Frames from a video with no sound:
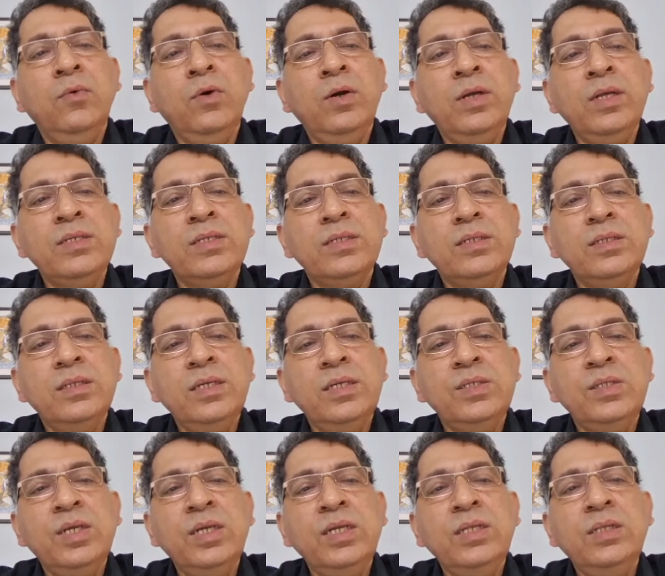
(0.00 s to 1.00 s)
What is
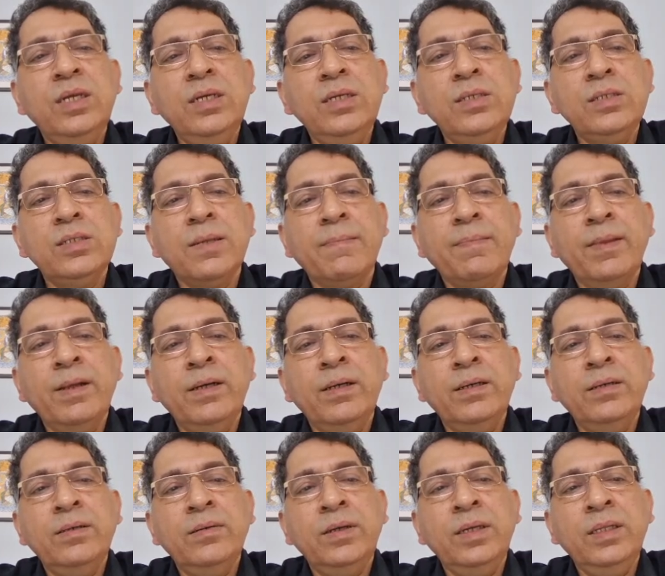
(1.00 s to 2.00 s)
these three things?
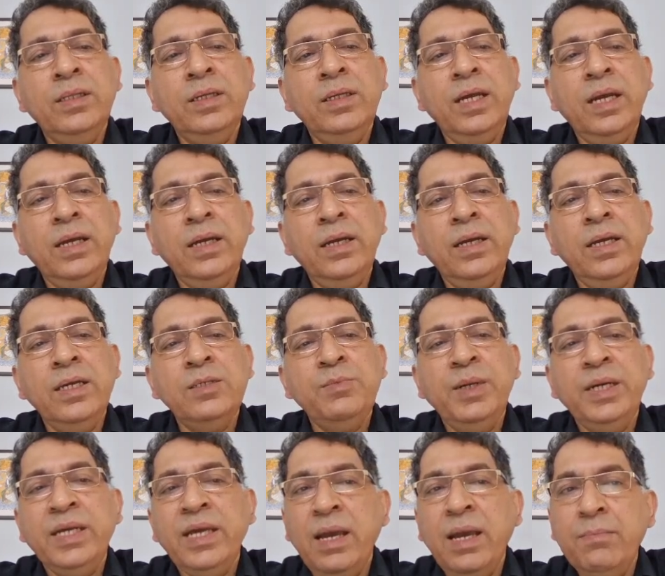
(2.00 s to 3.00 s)
In the
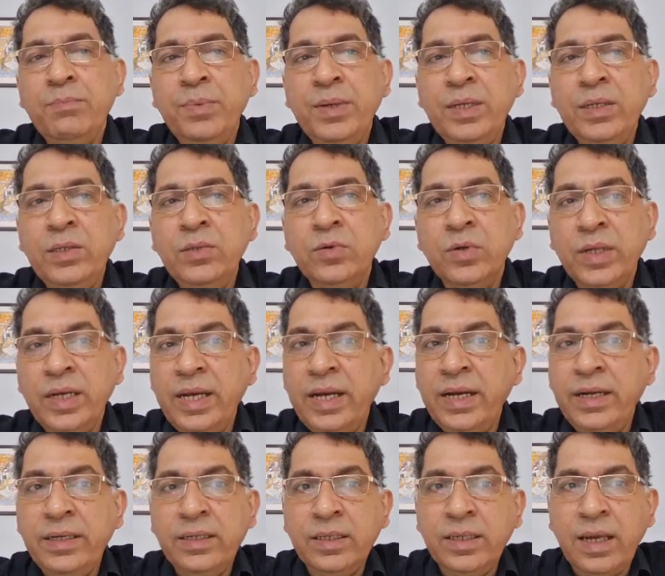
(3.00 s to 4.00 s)
engagement campaign, you
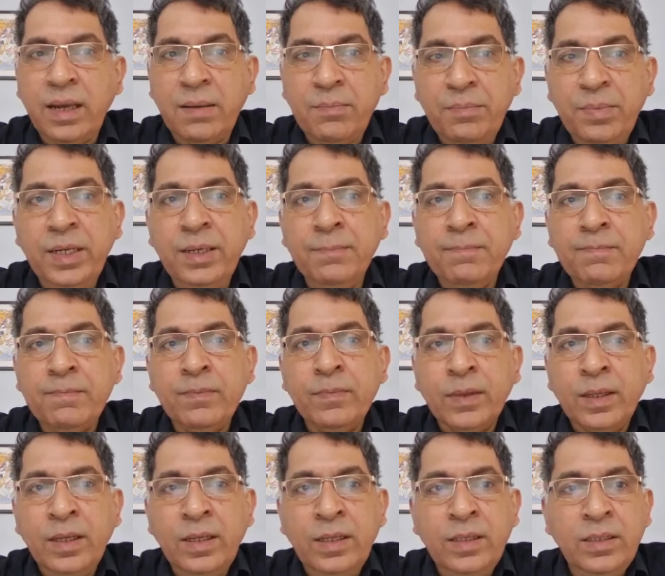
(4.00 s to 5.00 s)
create a campaign.
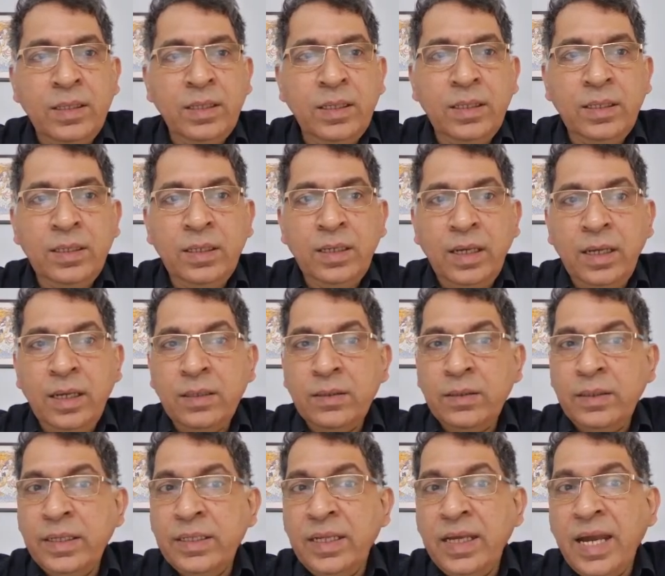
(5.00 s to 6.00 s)
In
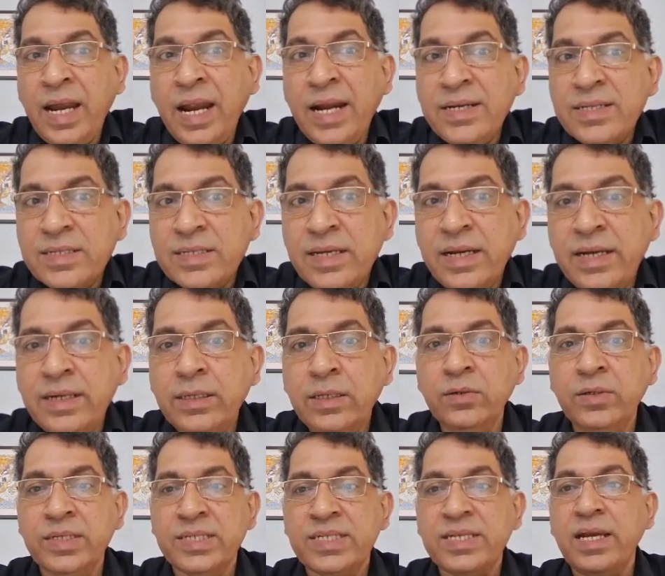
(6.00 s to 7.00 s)
the ad set,
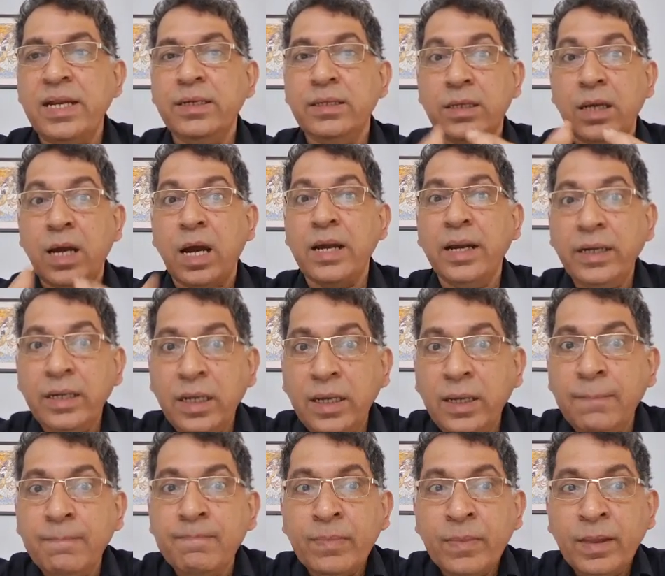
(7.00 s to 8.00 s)
you decide
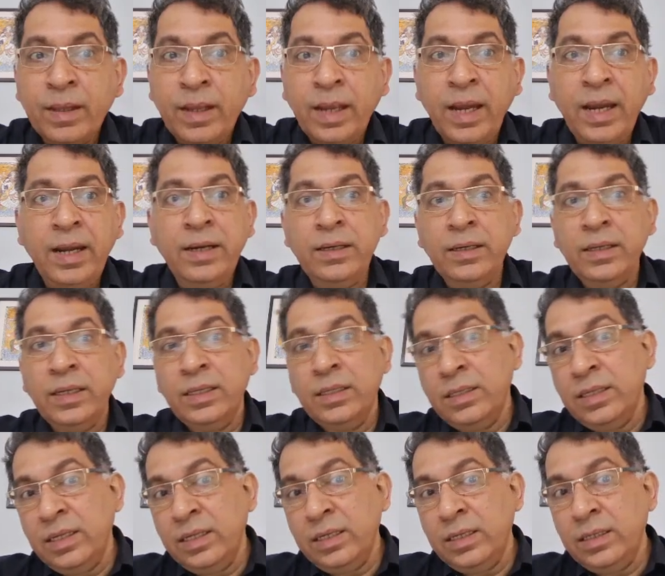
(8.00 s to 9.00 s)
targeting, and
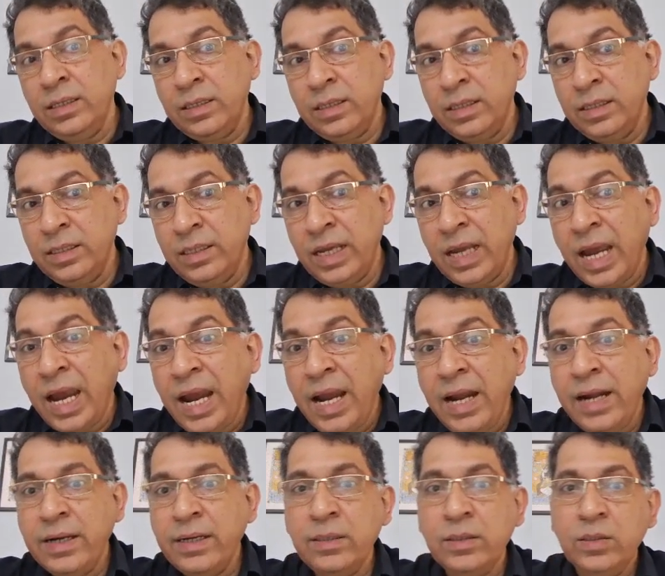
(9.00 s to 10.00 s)
in the
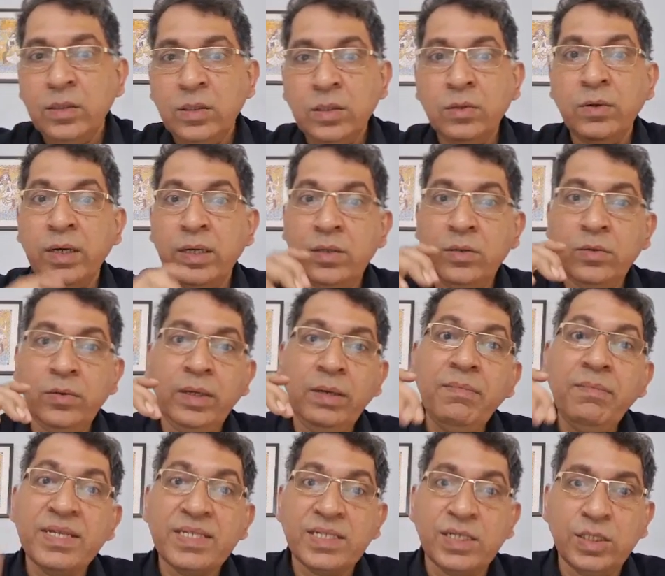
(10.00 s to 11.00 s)
ad, you are
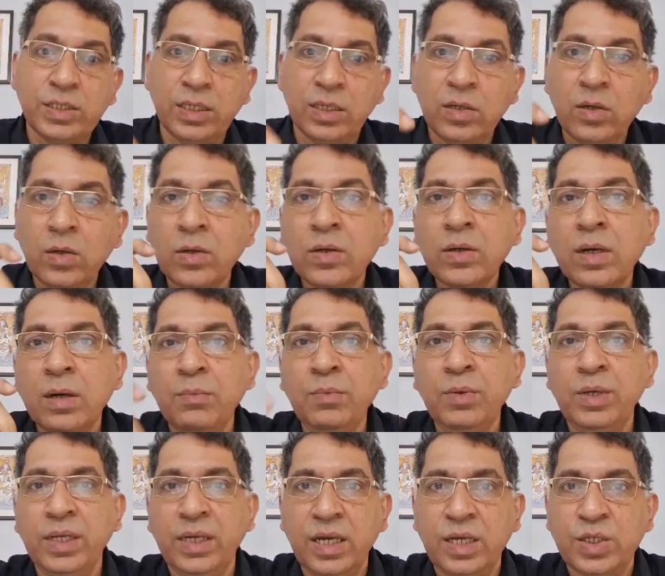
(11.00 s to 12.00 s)
doing messaging or
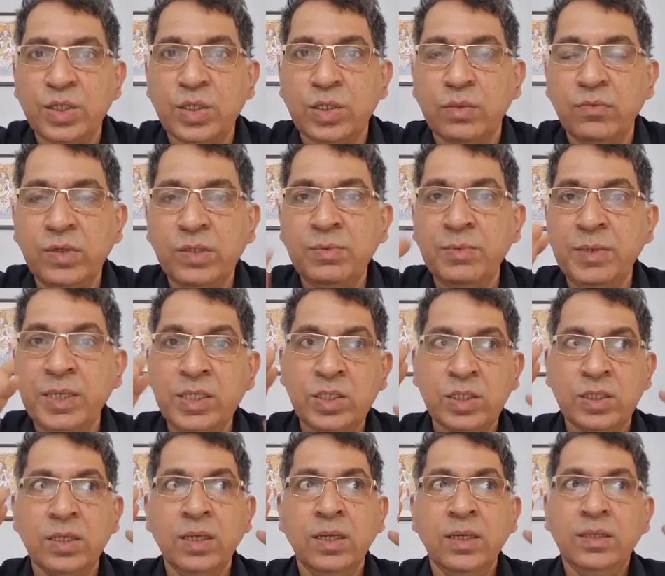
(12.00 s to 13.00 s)
communication, which
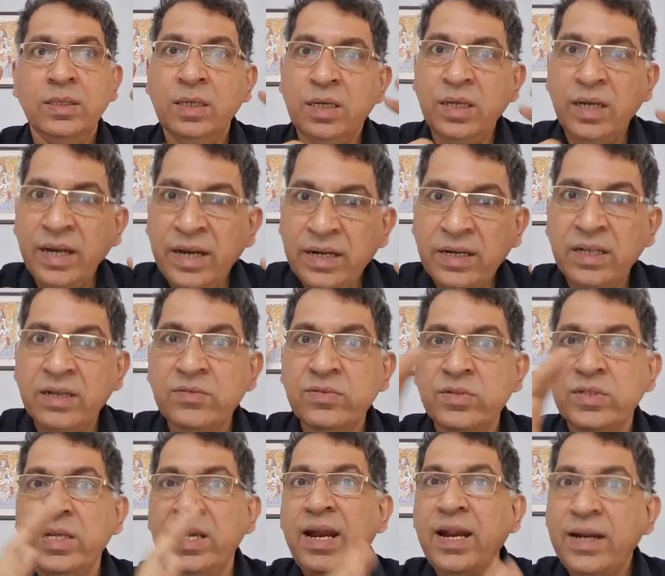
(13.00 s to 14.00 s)
means the
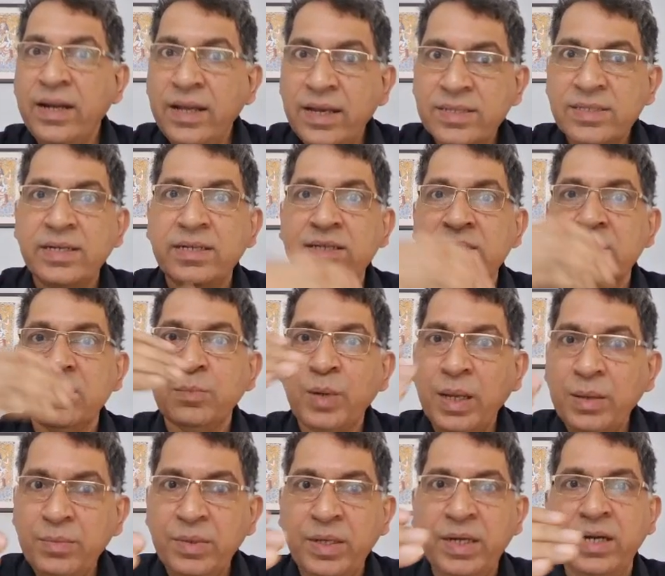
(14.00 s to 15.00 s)
creatives, the ad assets, the
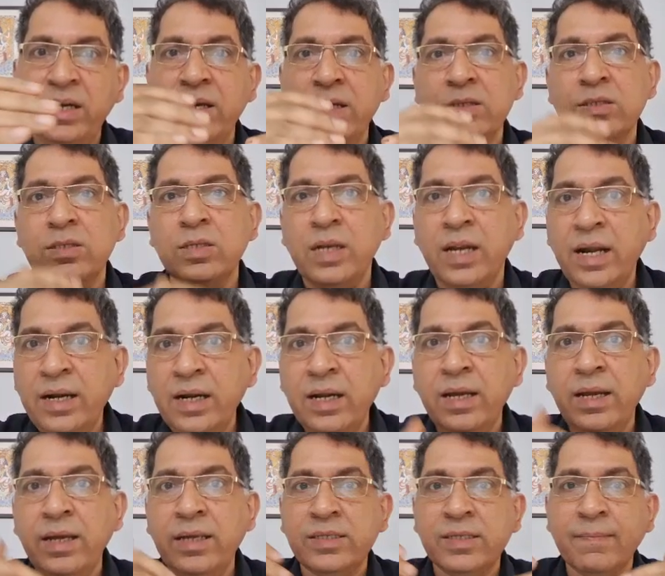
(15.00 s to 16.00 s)
primary text, the
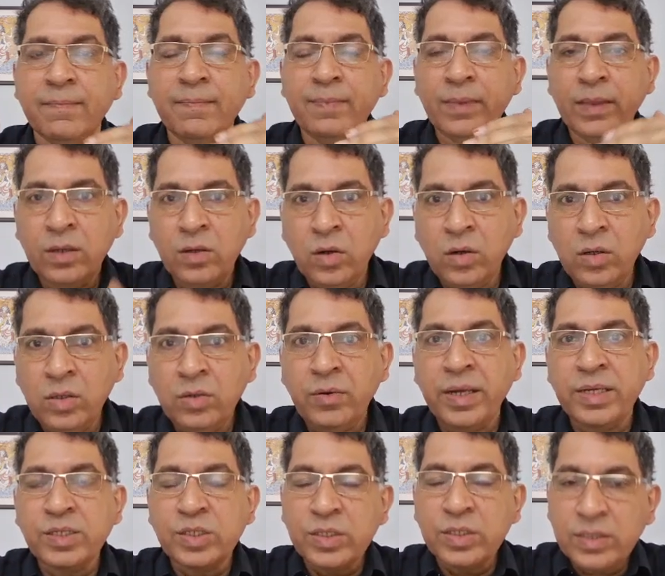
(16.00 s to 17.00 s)
headlines, the call
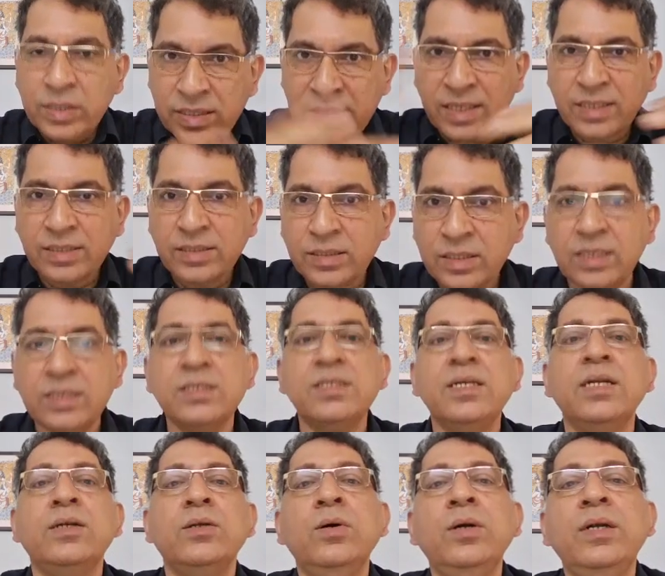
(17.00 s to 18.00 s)
to action. These are the things
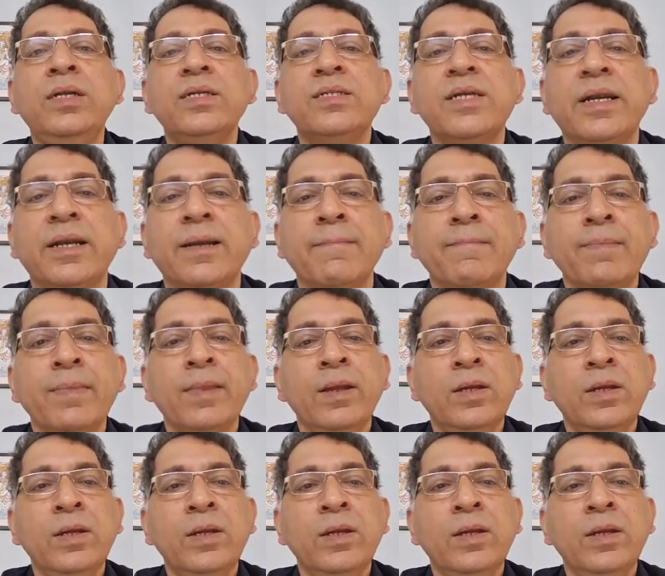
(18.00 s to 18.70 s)
that you are deciding.